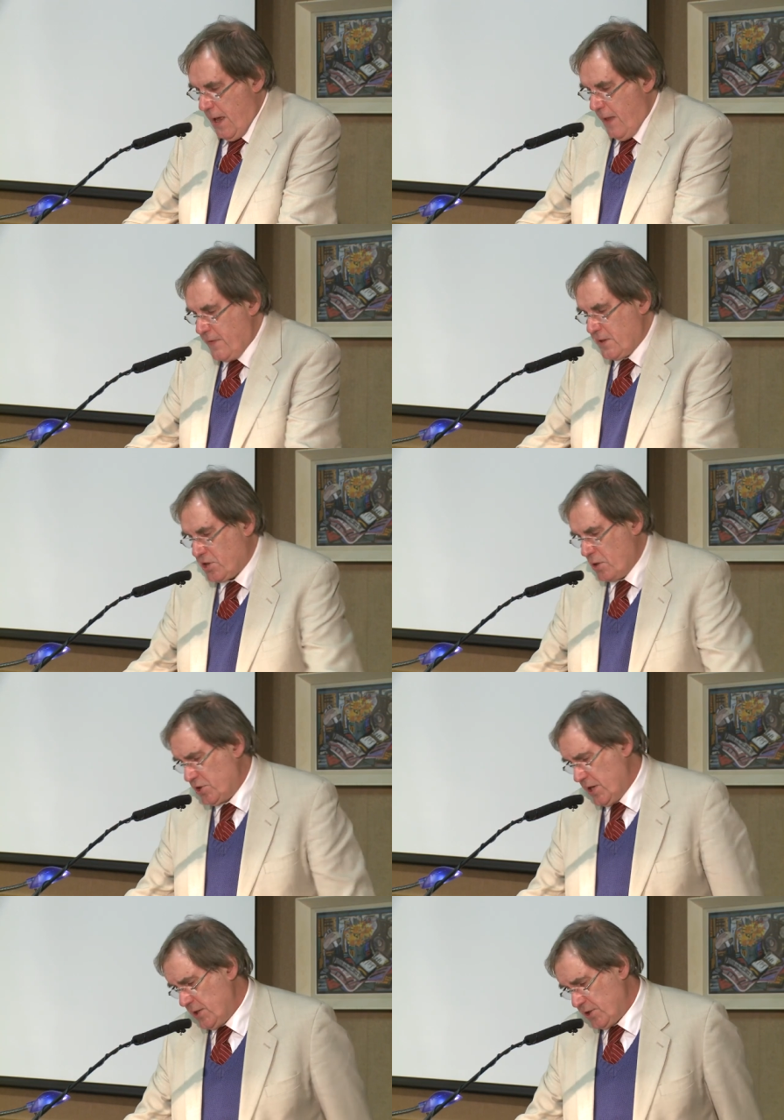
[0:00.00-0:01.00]
and the
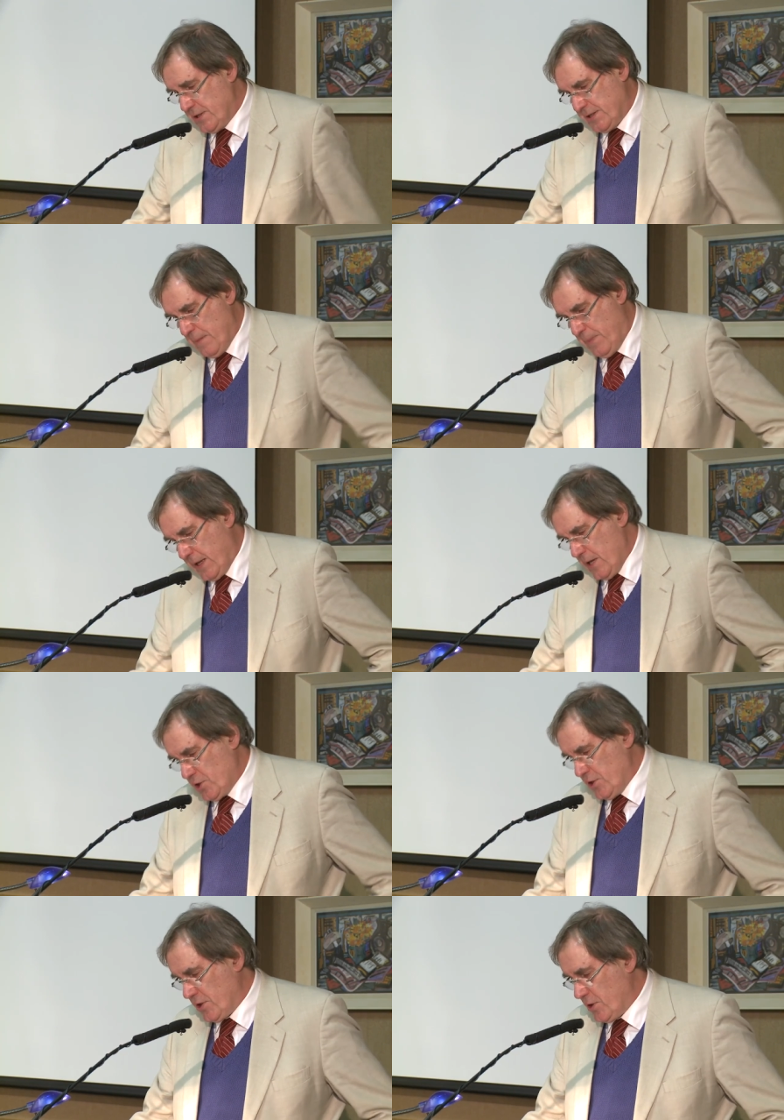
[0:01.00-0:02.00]
associations,
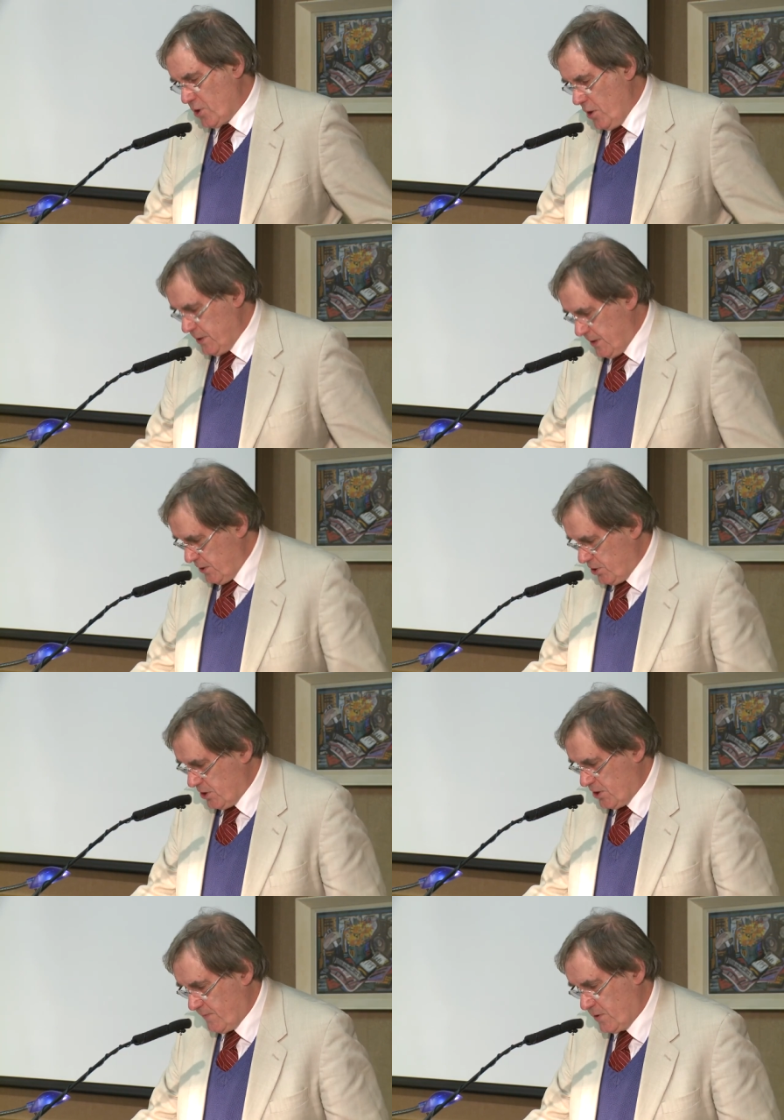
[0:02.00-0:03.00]
implications, and
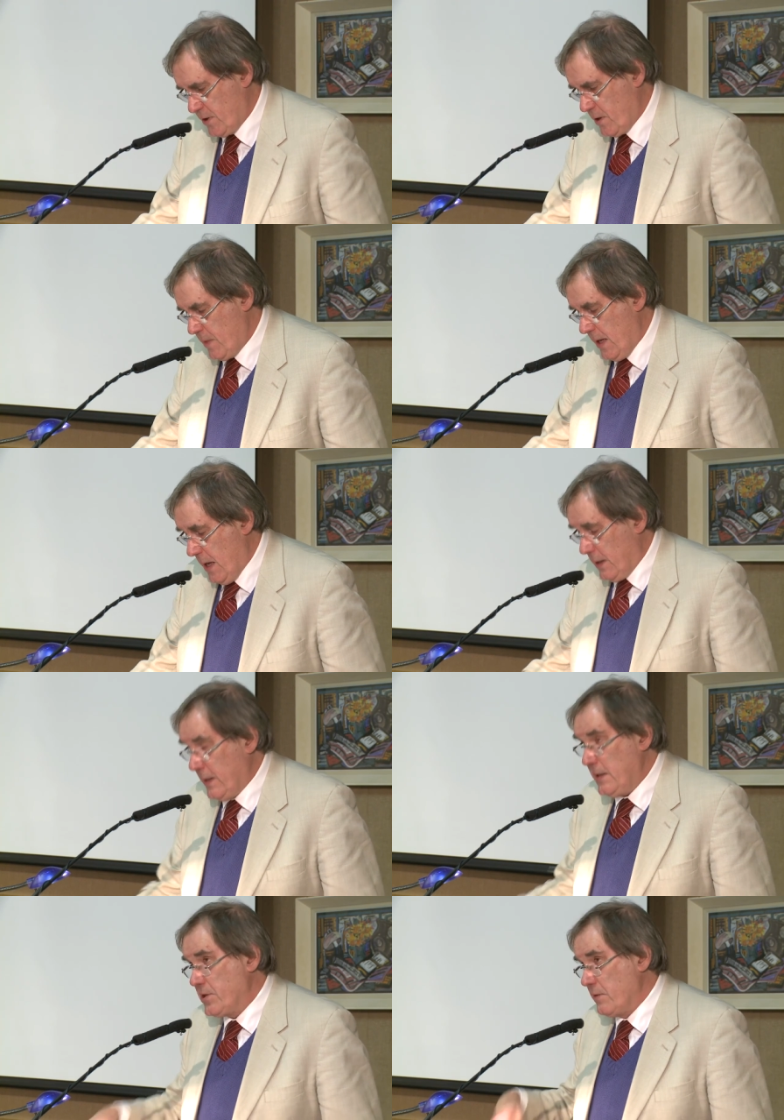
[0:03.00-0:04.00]
connotations of the term
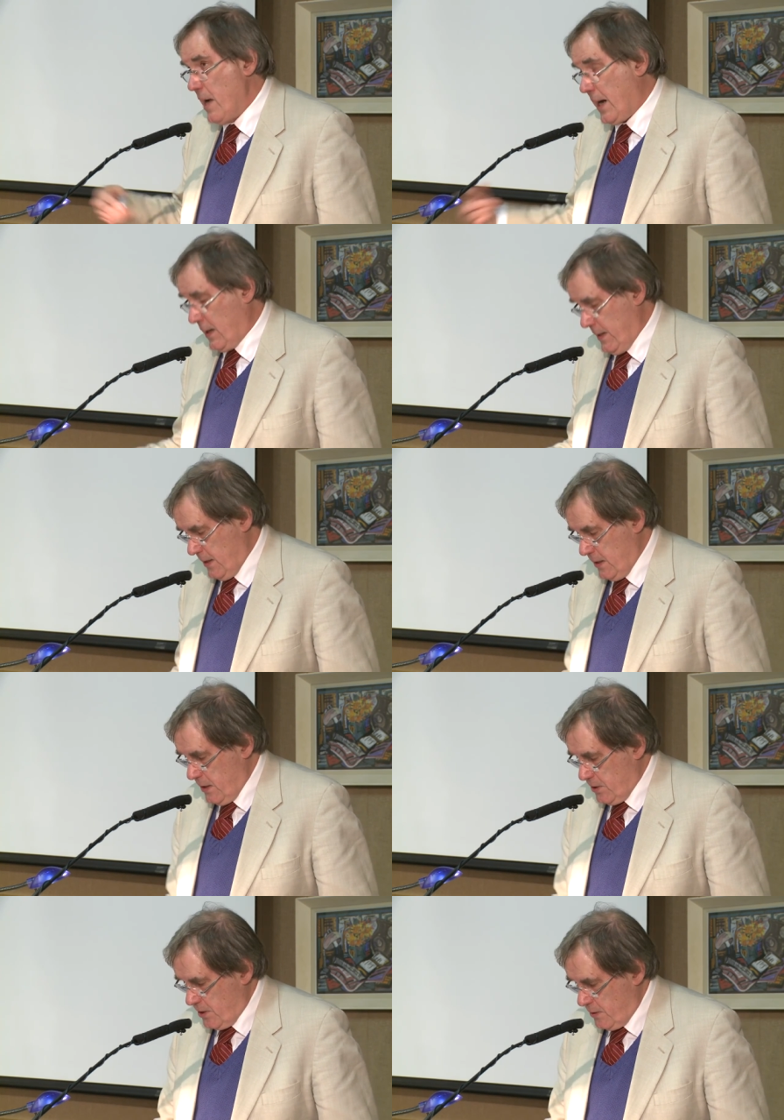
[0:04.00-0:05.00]
lead directly
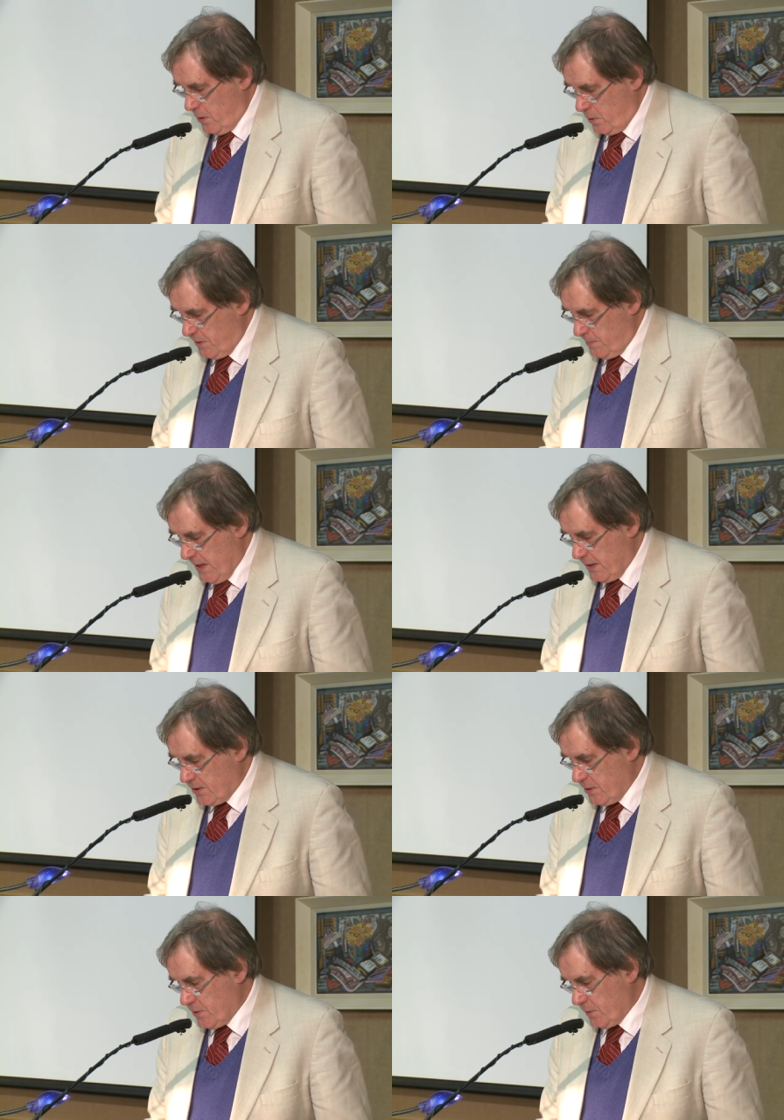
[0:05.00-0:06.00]
to the long
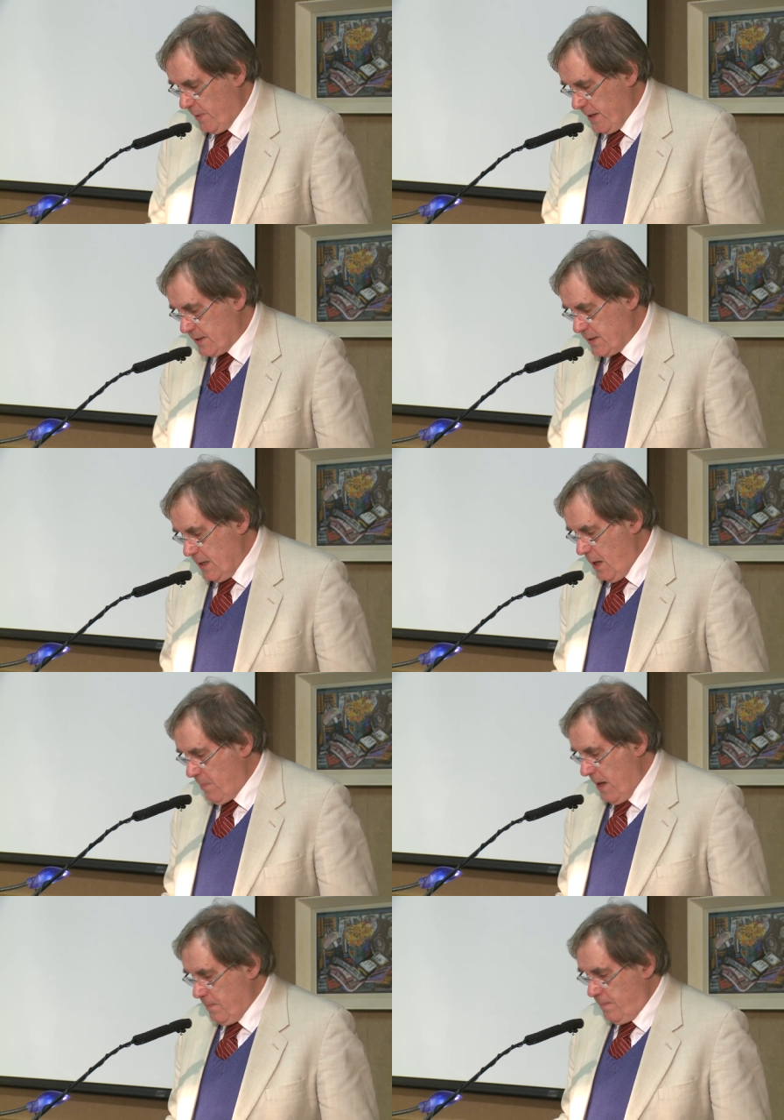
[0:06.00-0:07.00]
debates that took place
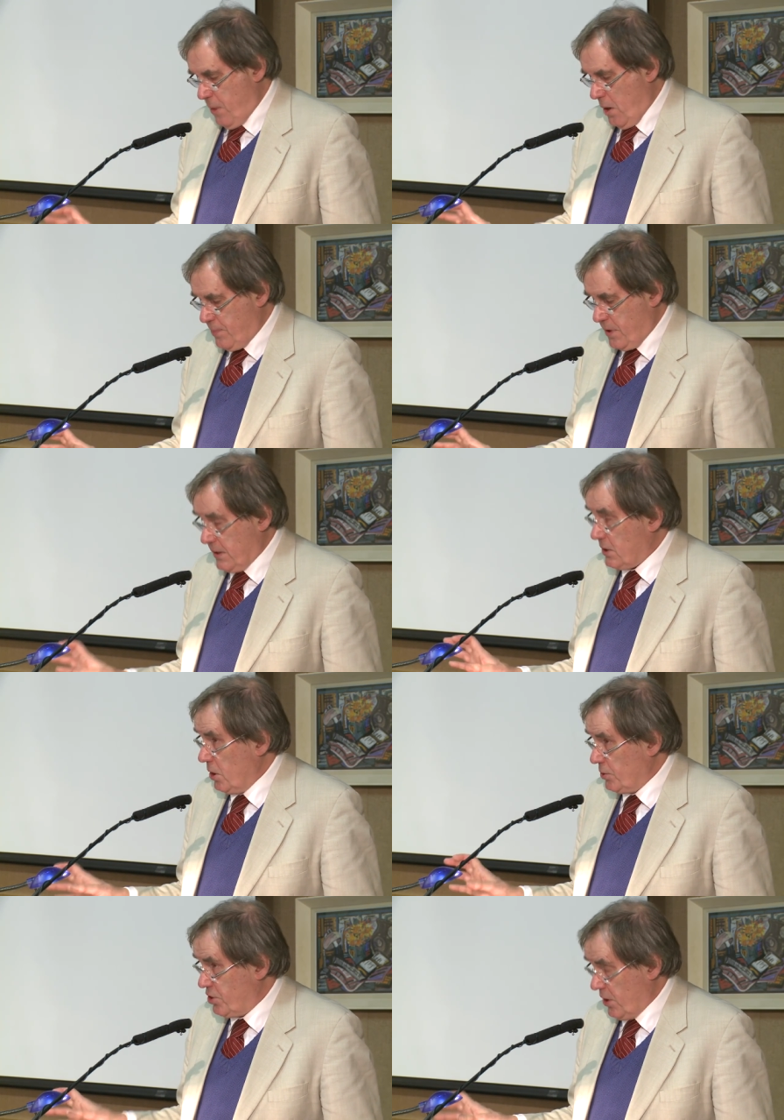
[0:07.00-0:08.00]
about popular
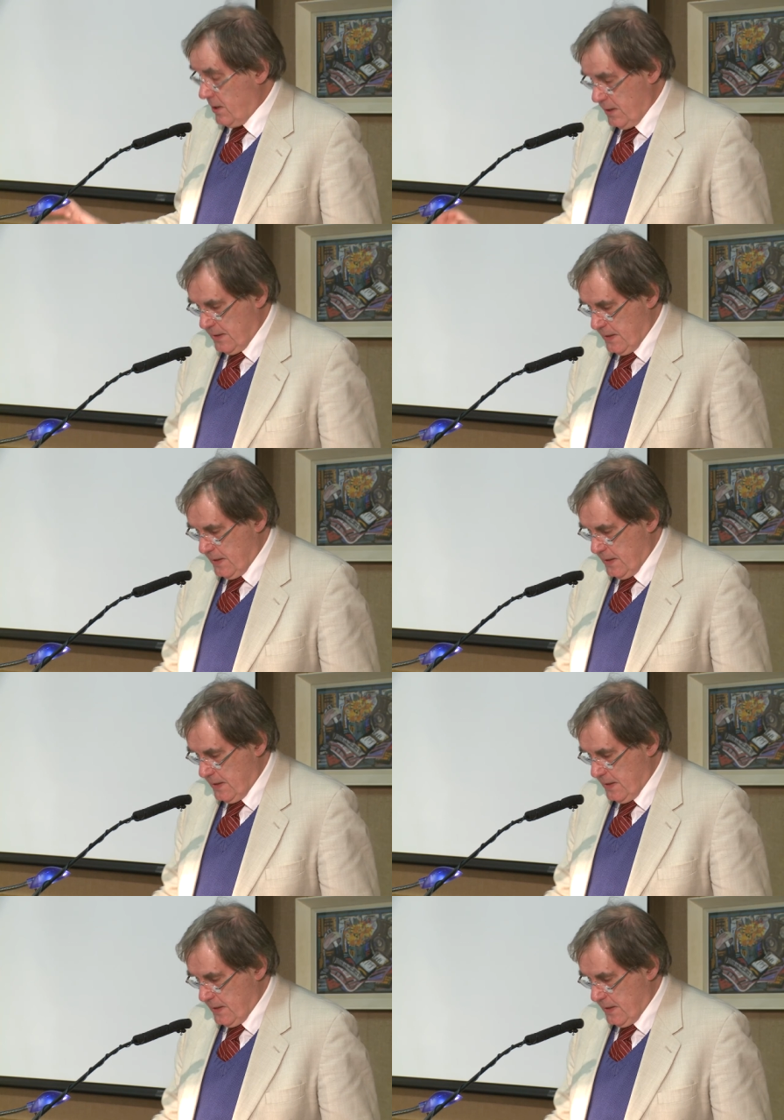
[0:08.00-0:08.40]
culture